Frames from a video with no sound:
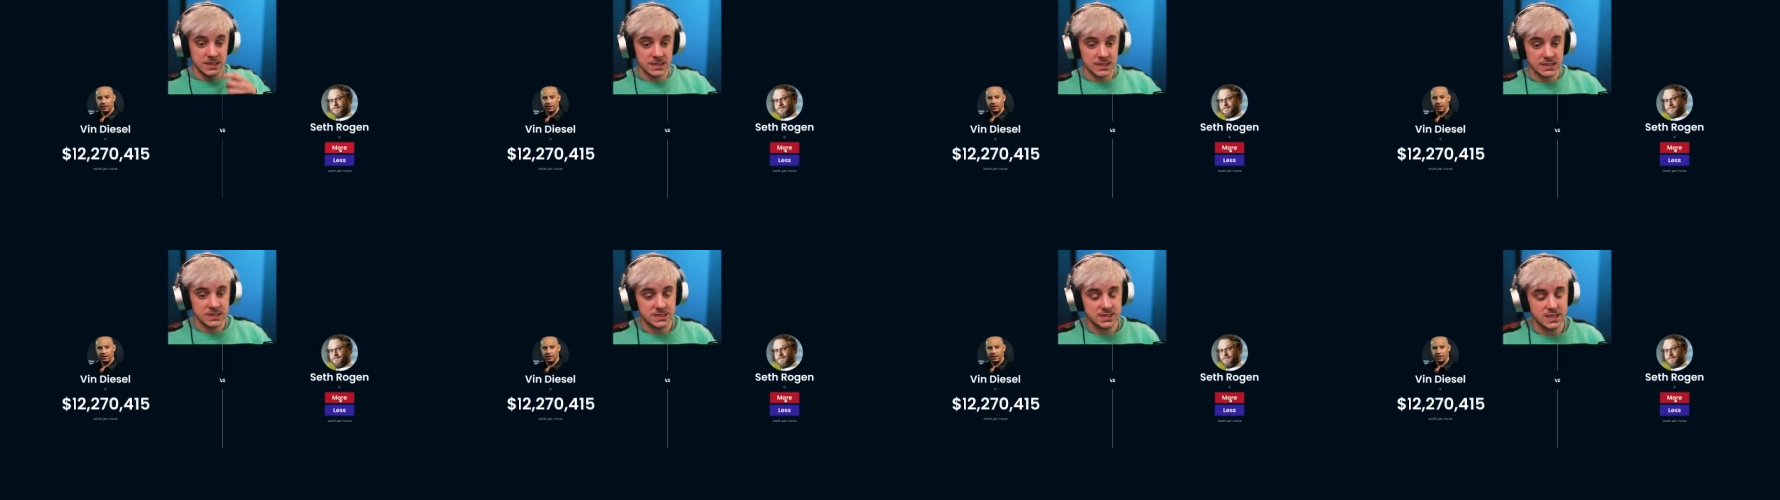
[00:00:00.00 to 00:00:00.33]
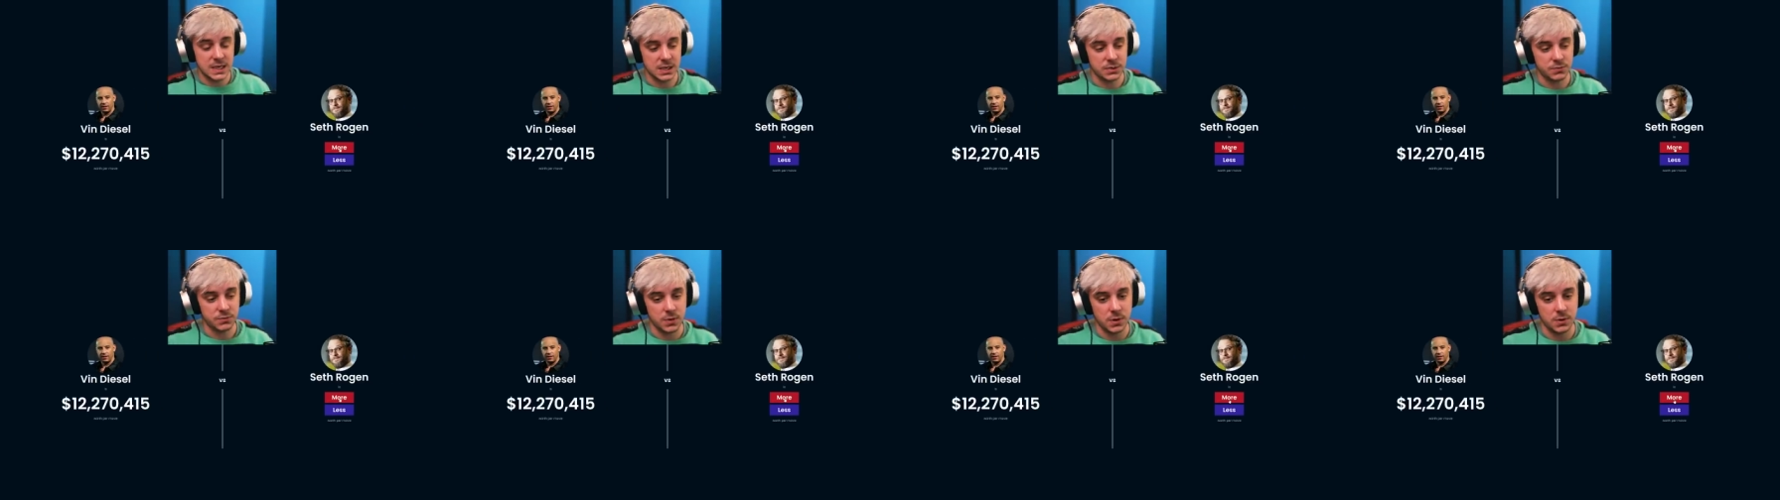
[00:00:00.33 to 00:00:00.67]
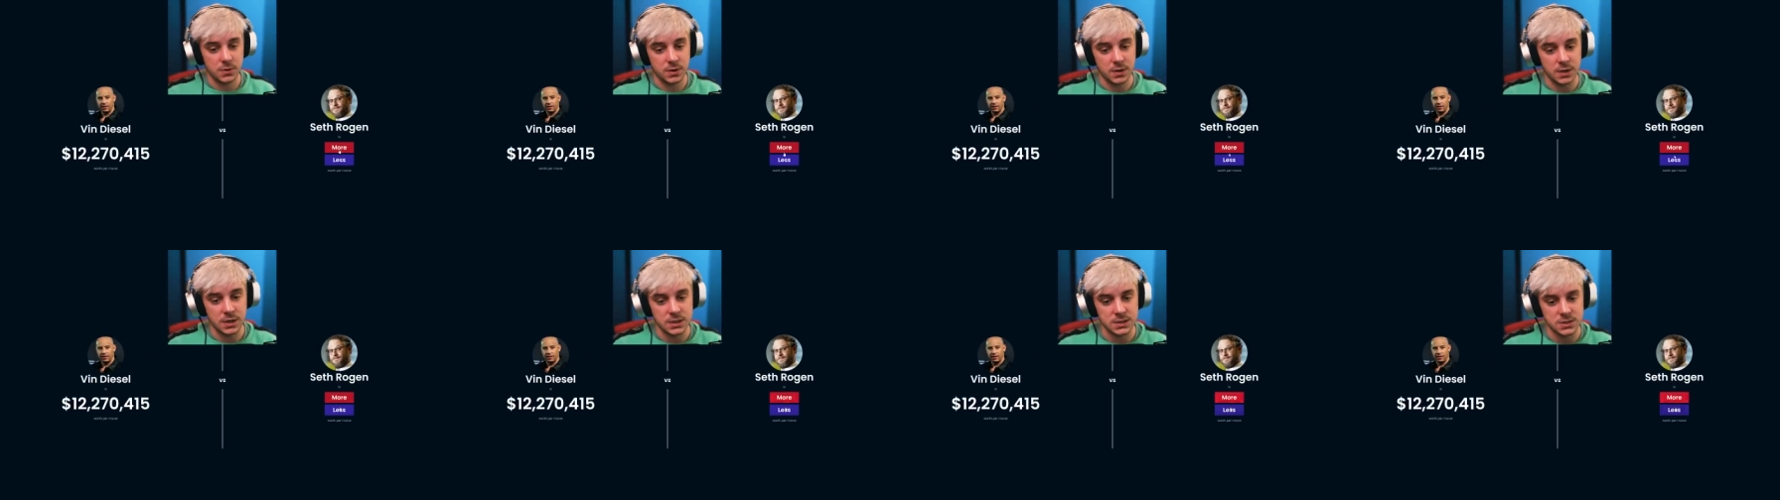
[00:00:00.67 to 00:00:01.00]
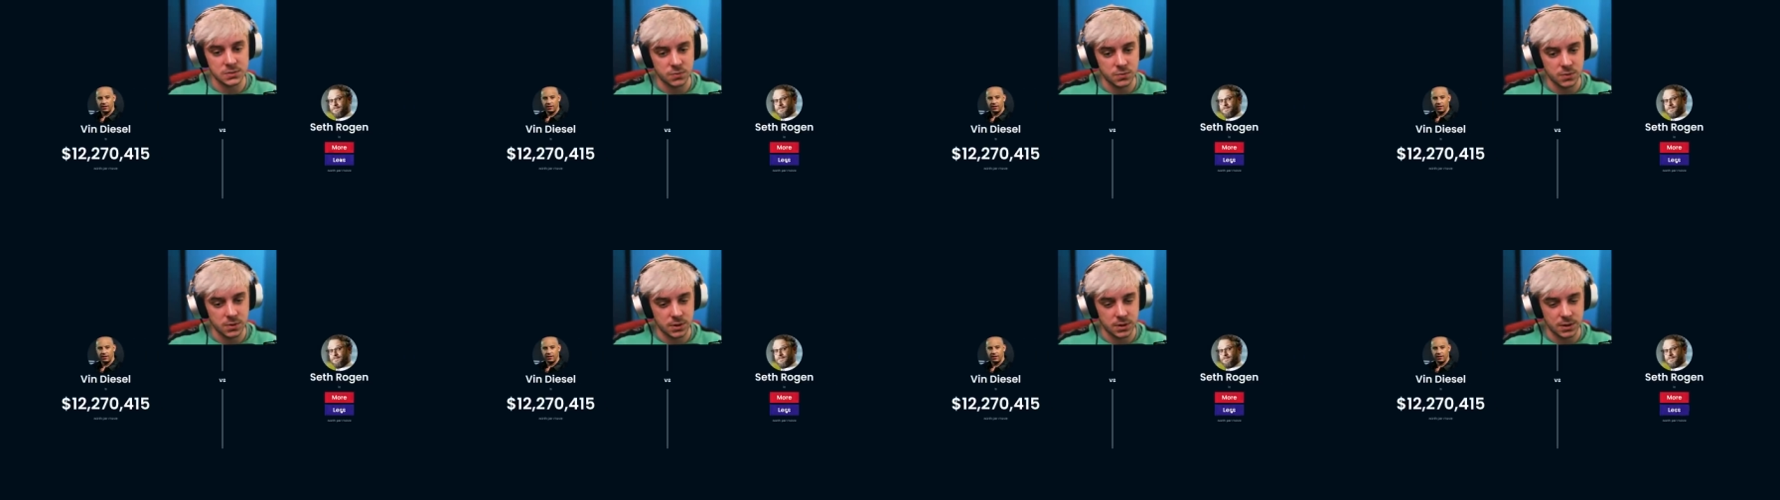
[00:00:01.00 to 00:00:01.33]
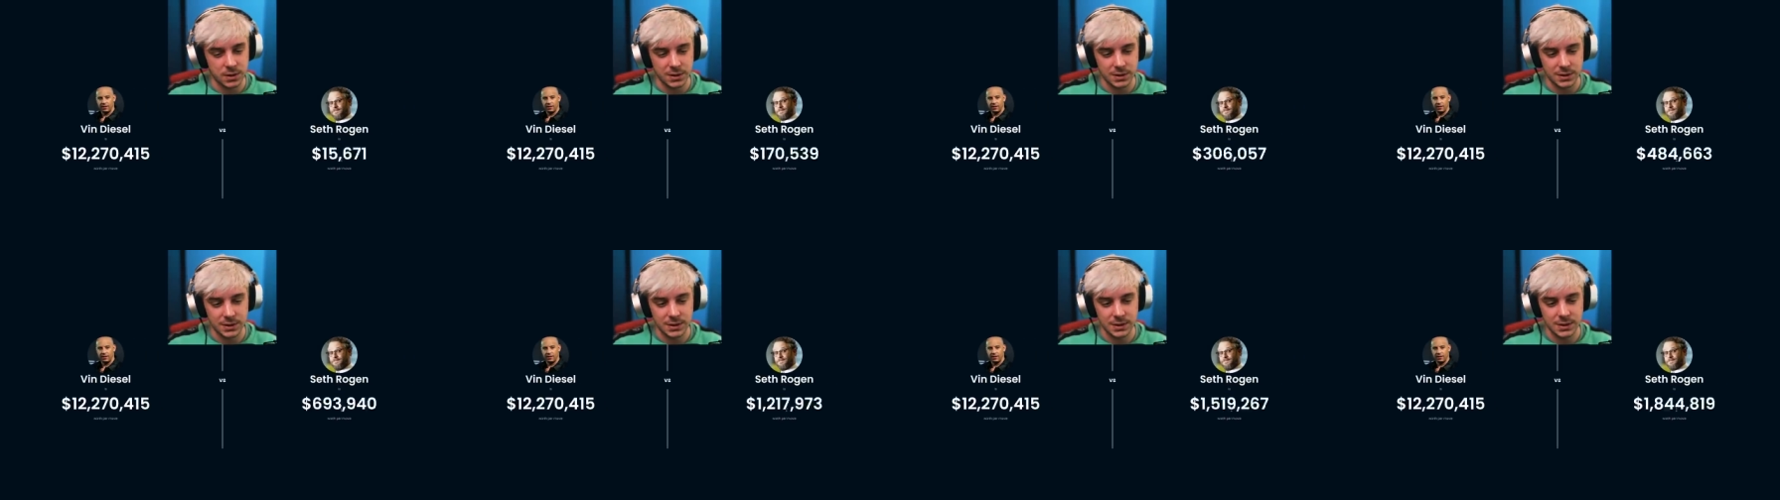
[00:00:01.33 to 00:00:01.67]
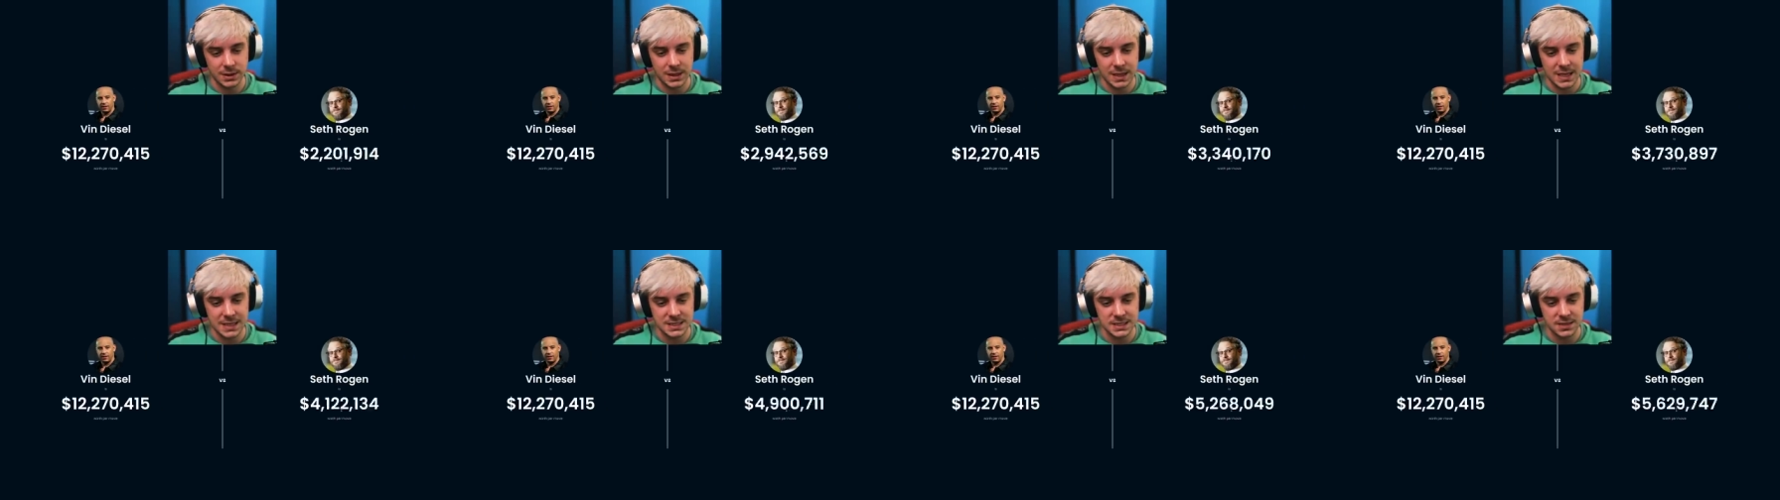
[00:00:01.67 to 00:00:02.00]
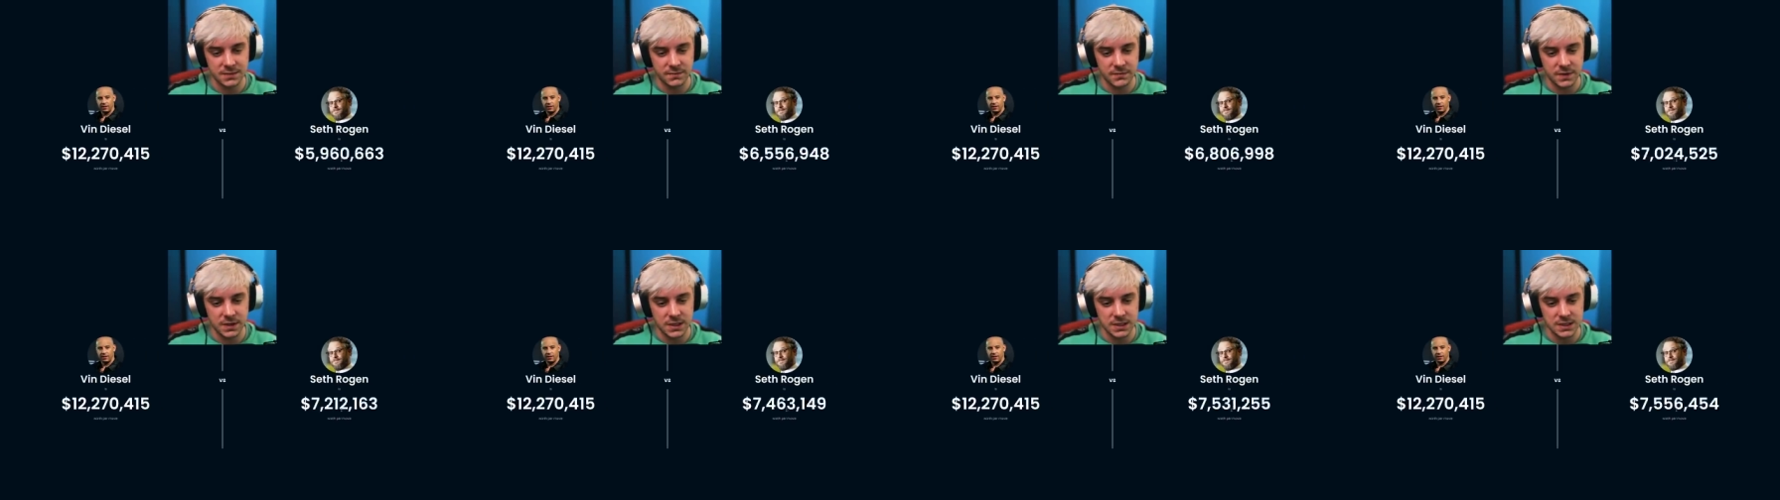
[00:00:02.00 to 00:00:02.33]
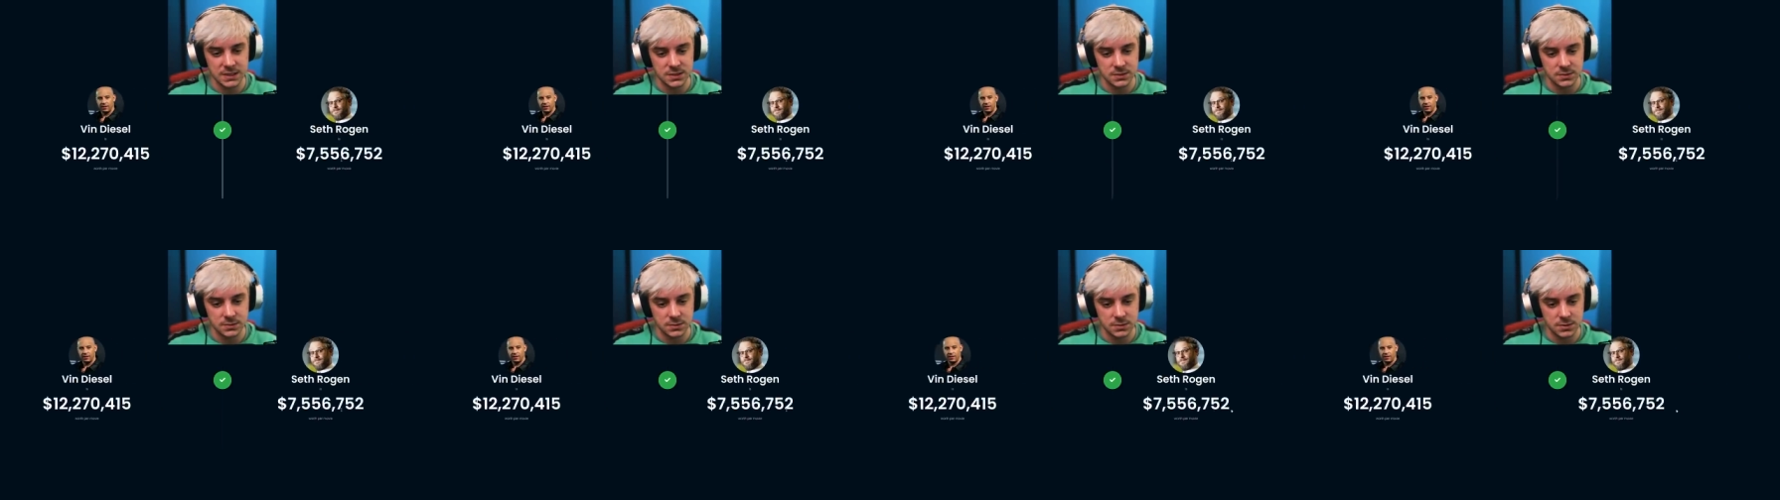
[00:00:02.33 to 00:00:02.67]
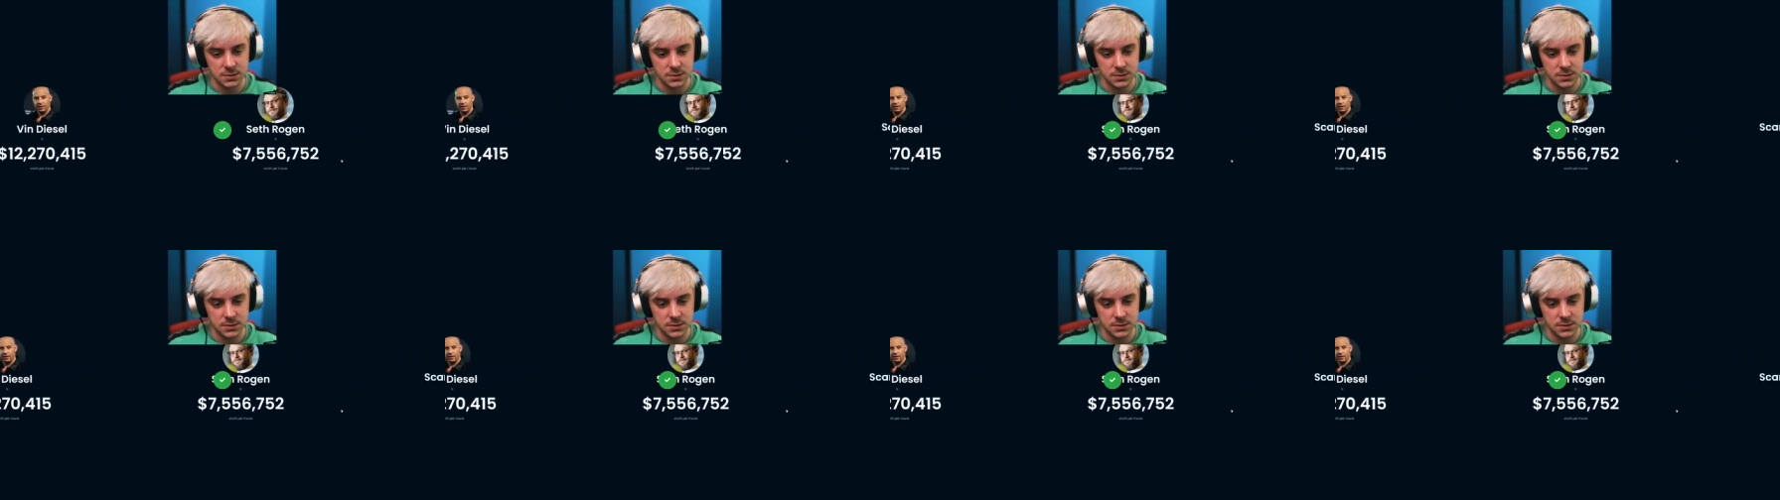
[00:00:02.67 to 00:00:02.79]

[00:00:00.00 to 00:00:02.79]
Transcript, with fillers: Seth Rogen is worth less than Vin Diesel.